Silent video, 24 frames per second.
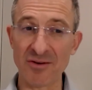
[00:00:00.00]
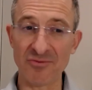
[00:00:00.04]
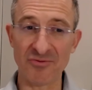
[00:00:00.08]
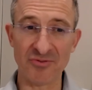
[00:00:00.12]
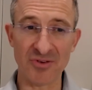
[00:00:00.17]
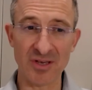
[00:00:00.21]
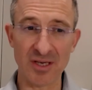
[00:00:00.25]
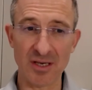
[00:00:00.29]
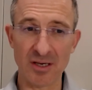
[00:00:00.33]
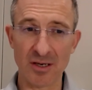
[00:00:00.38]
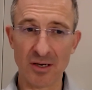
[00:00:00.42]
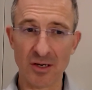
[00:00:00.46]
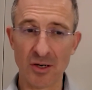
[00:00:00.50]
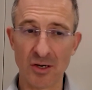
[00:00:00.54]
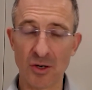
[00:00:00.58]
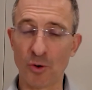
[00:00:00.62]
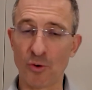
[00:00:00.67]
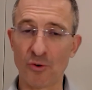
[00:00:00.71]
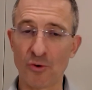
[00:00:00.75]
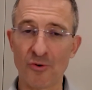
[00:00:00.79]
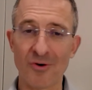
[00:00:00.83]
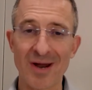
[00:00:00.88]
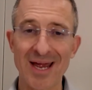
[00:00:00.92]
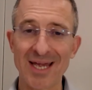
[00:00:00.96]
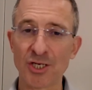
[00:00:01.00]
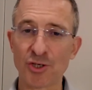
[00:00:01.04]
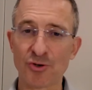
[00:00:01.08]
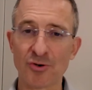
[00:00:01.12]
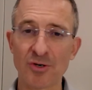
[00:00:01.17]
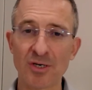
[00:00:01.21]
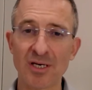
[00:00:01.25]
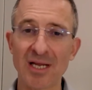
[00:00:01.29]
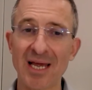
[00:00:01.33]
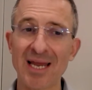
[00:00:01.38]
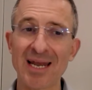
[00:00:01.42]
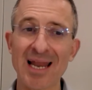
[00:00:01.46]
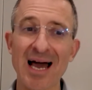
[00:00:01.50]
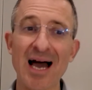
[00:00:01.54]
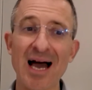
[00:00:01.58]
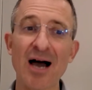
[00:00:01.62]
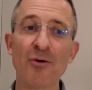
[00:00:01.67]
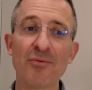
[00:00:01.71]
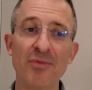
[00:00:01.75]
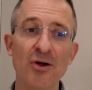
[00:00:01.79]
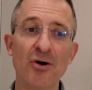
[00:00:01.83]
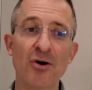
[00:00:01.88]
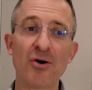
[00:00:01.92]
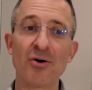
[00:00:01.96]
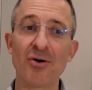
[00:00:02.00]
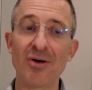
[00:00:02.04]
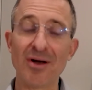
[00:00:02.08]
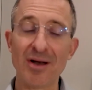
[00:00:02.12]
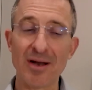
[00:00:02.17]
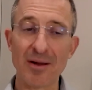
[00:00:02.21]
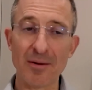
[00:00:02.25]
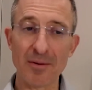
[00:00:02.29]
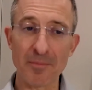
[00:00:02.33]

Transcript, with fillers: envy or hatred and how they're